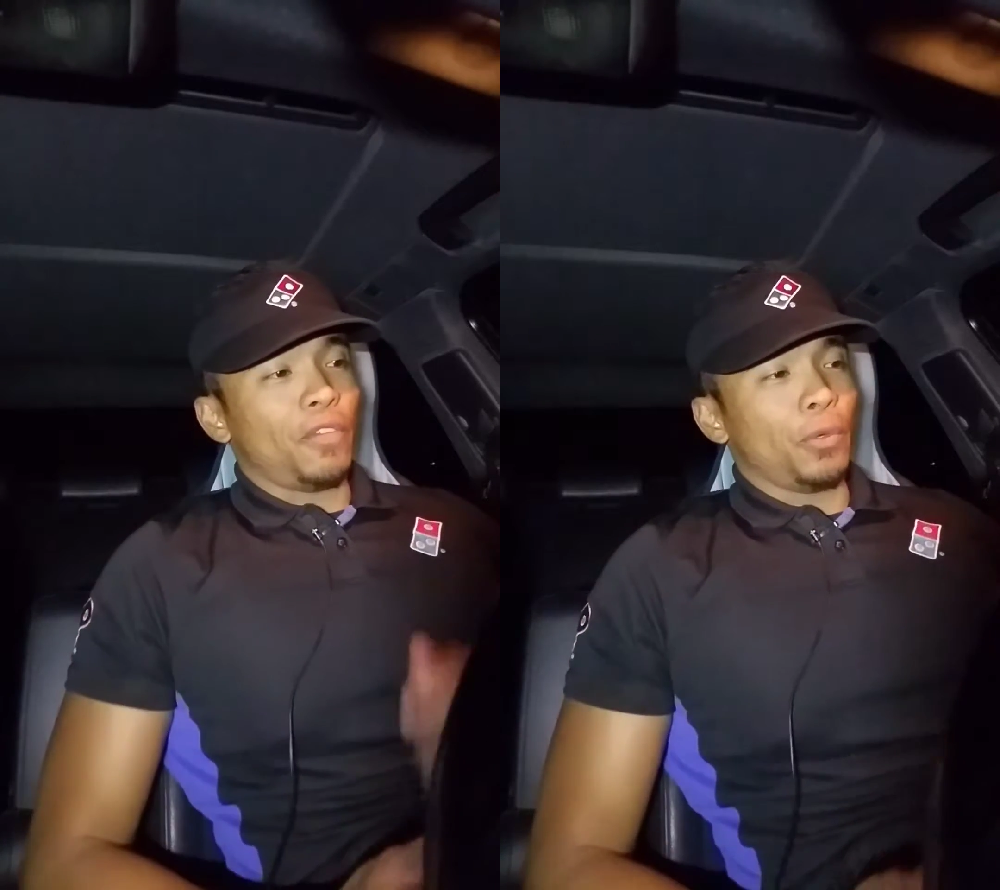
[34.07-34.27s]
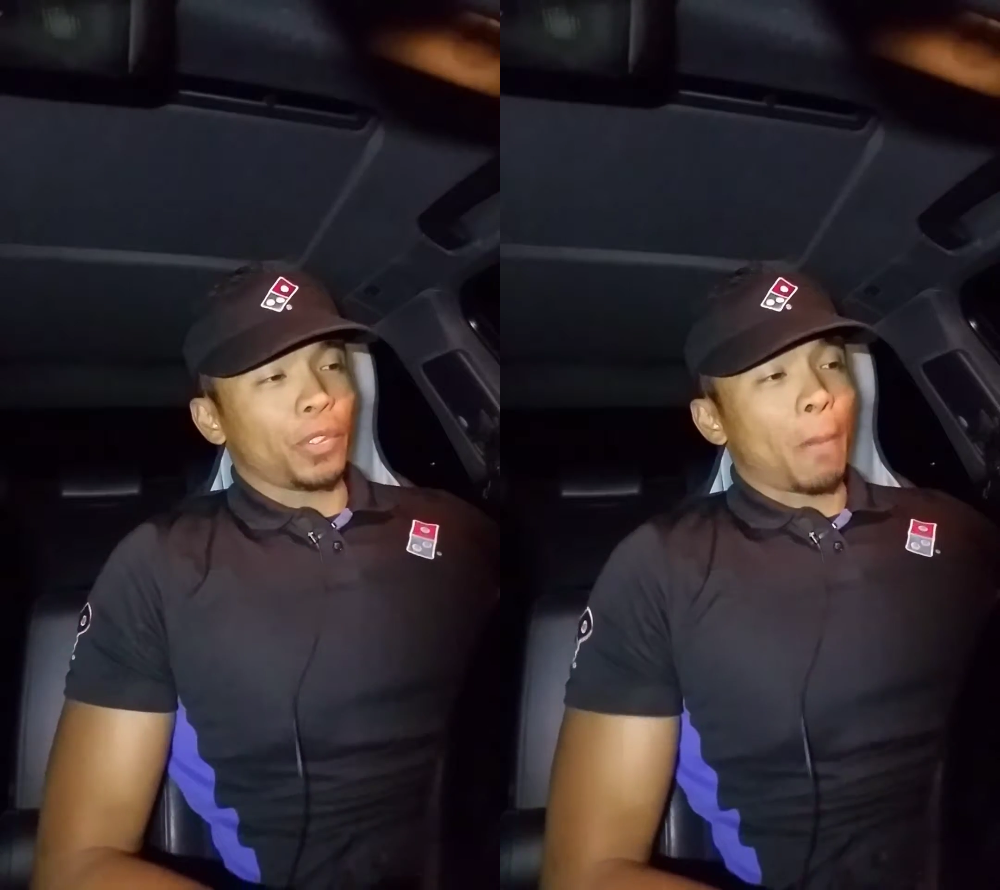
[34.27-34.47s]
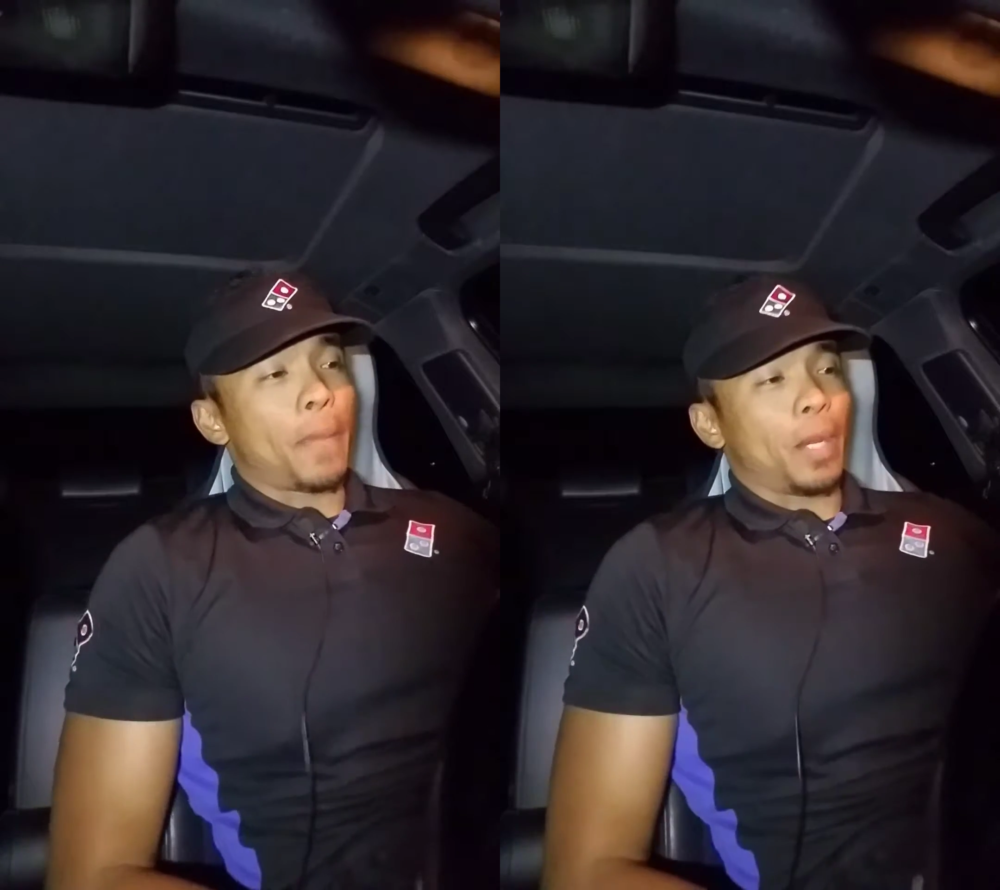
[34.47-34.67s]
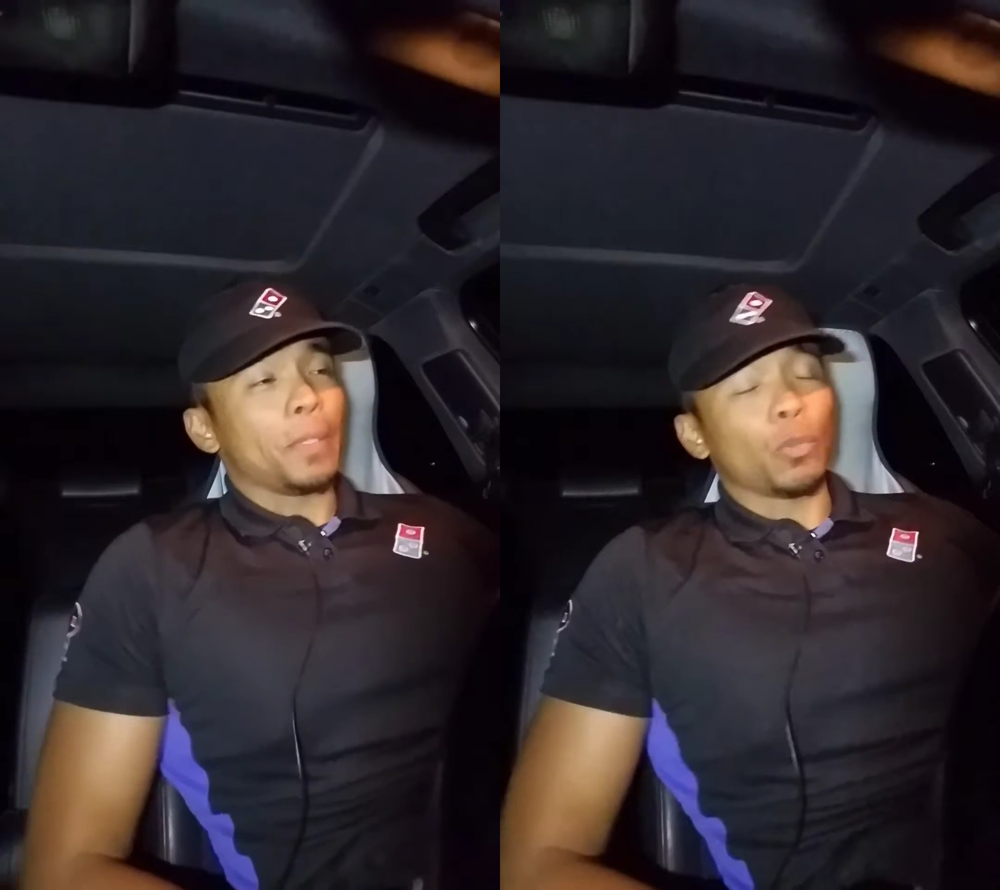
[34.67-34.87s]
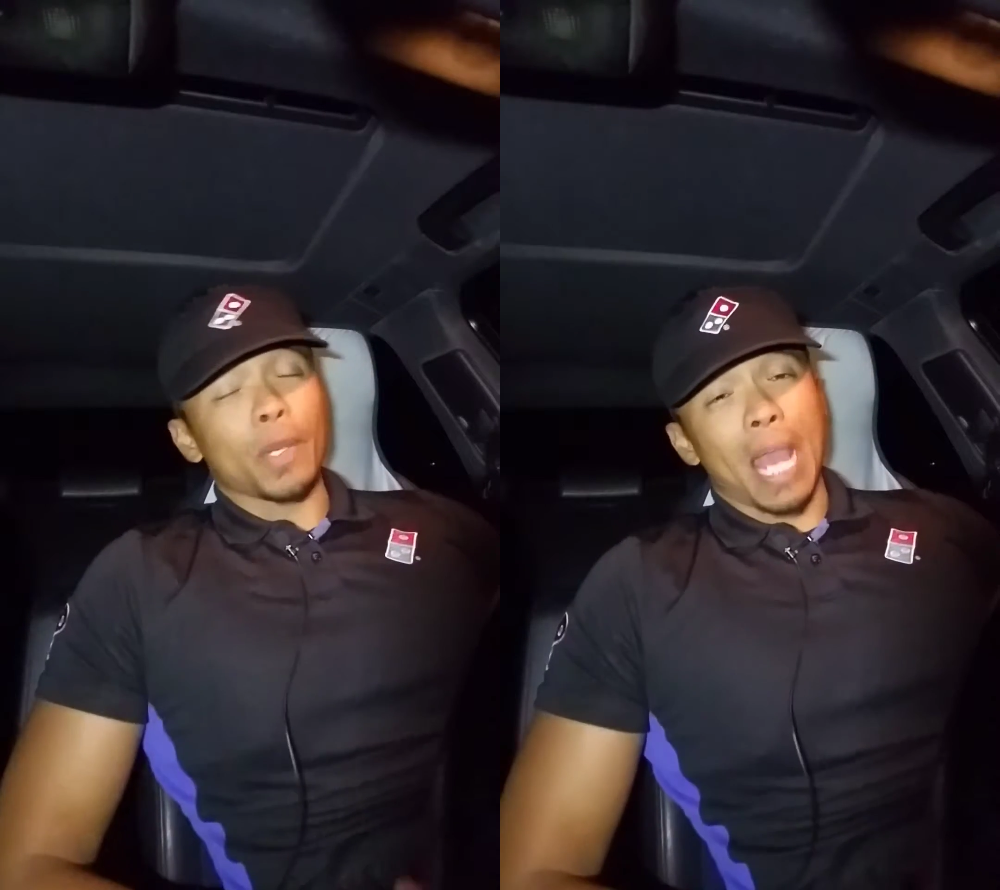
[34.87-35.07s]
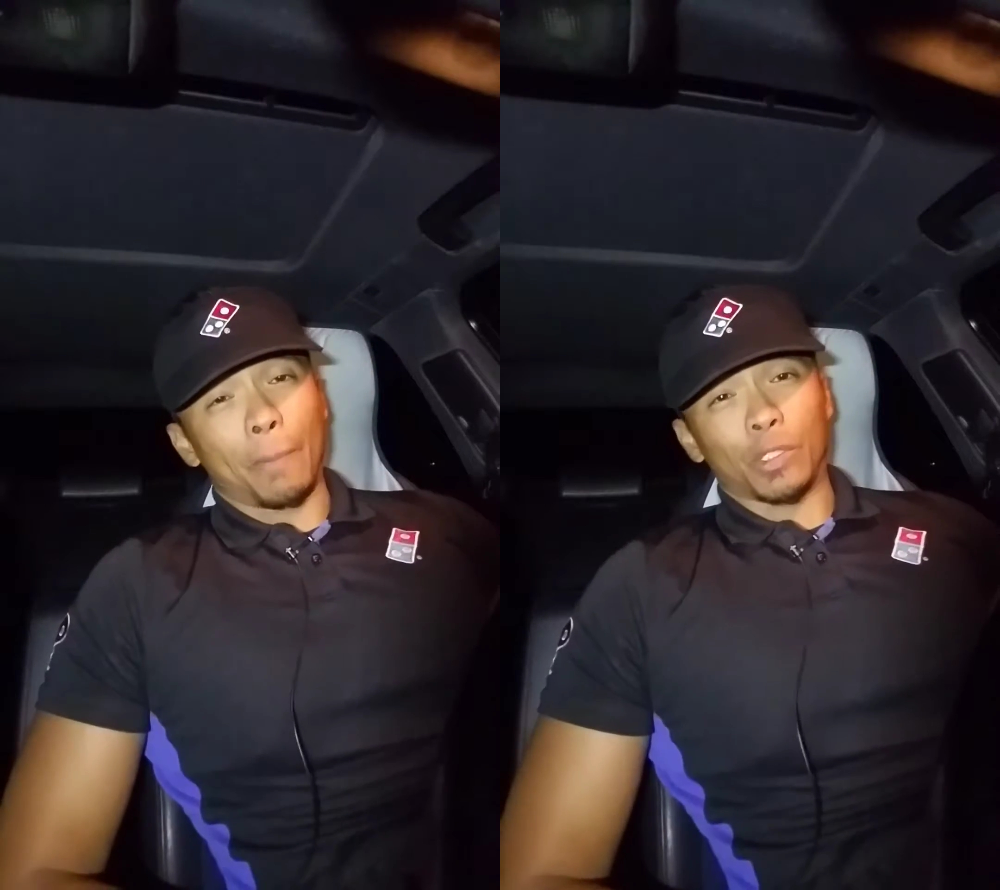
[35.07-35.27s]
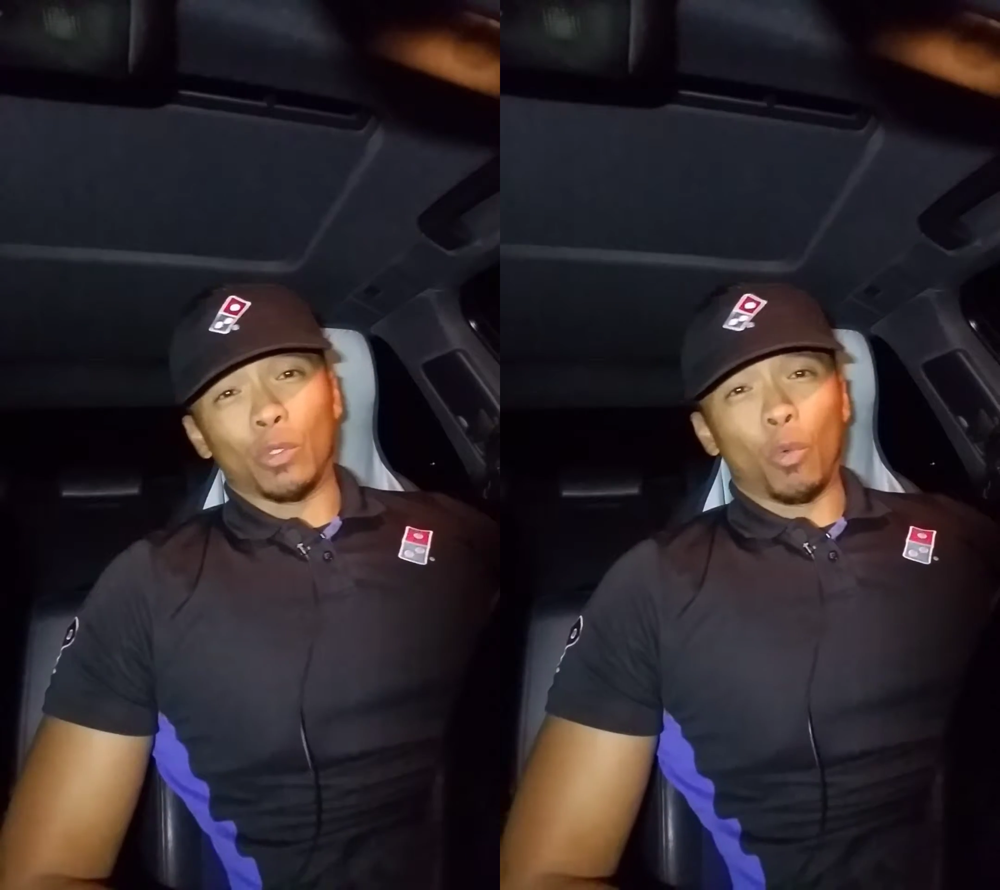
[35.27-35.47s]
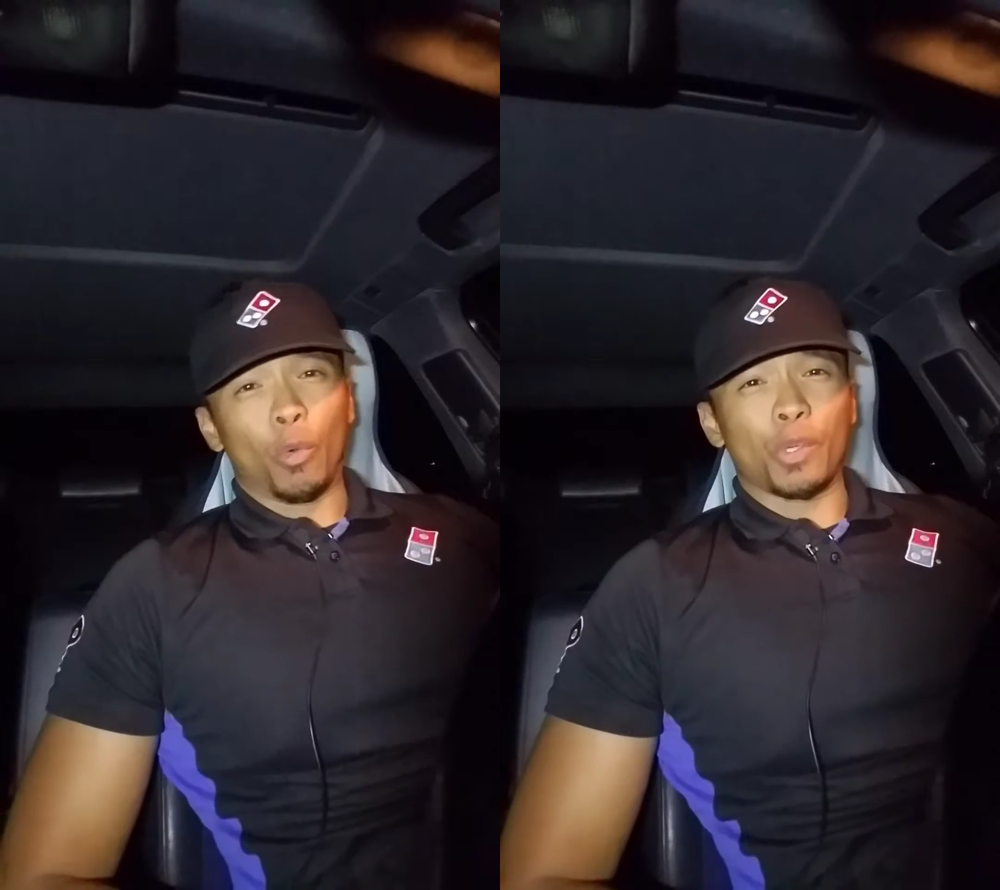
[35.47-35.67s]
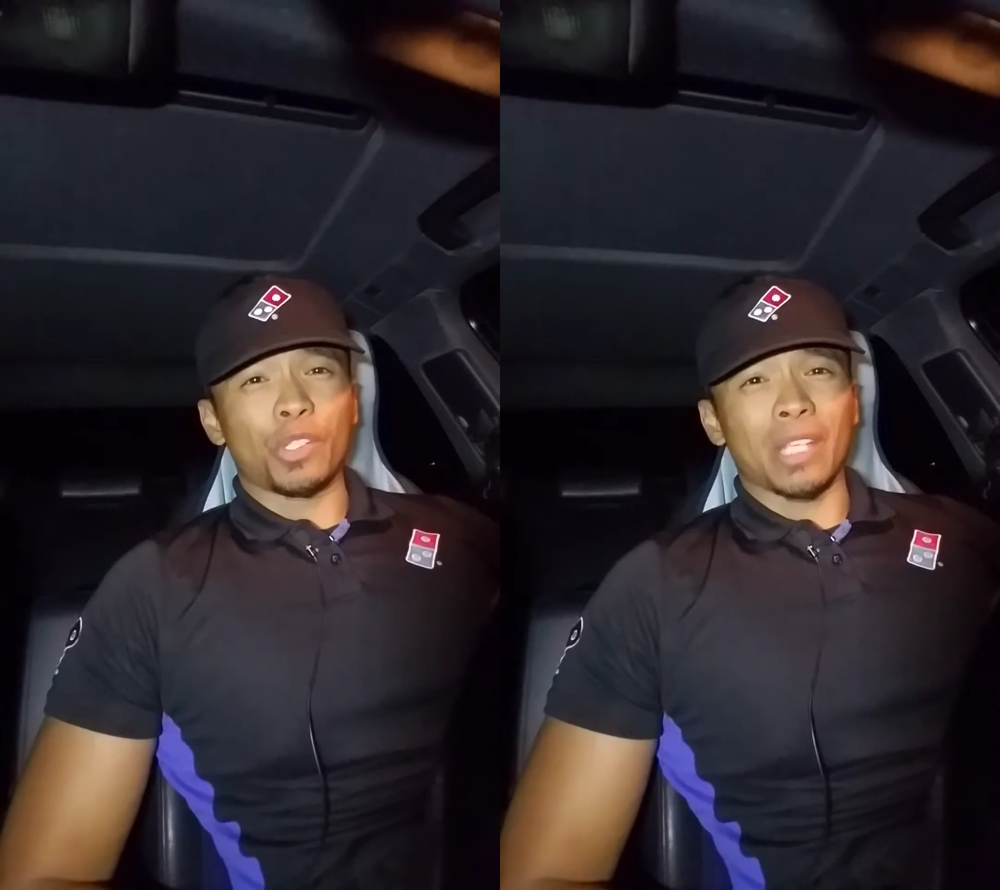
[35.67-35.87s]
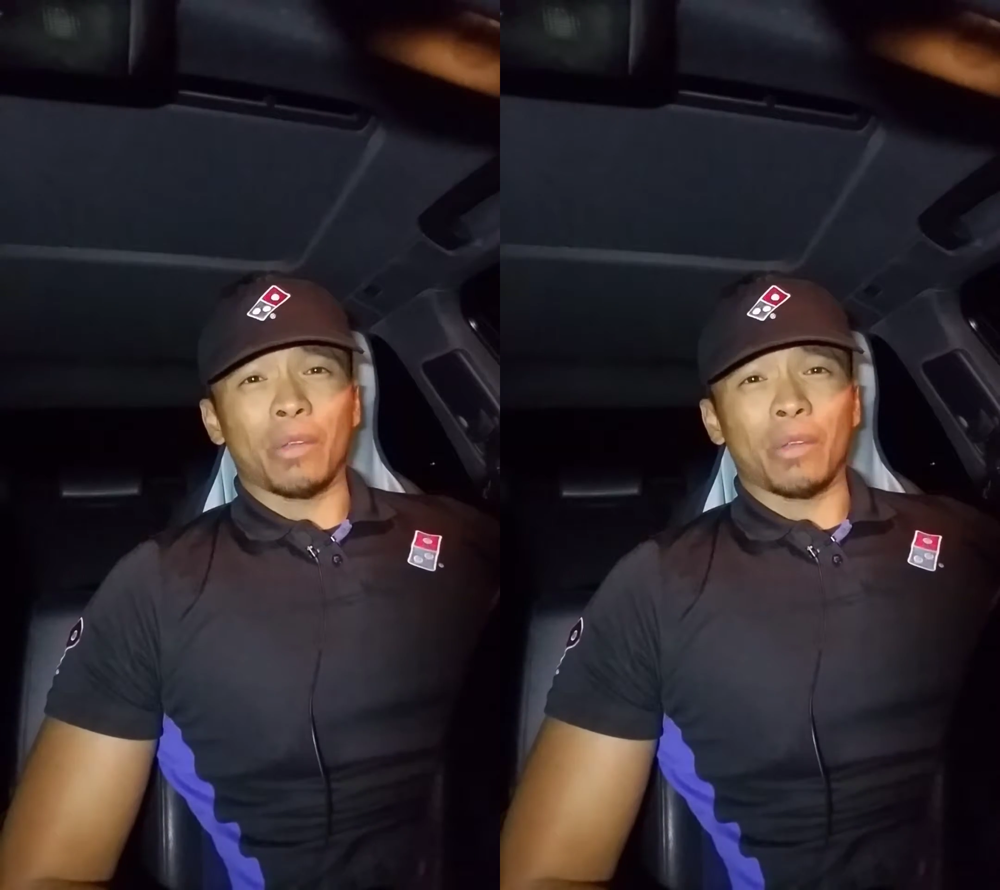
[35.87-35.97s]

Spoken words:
you would compare between apples and oranges,